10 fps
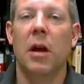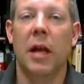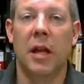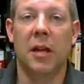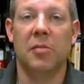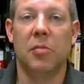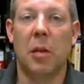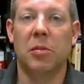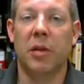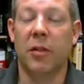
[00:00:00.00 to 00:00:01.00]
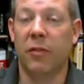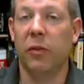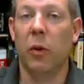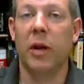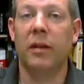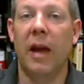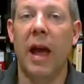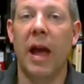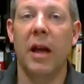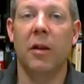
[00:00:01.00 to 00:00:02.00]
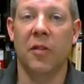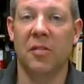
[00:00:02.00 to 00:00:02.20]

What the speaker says: is probably the Floyd tag or the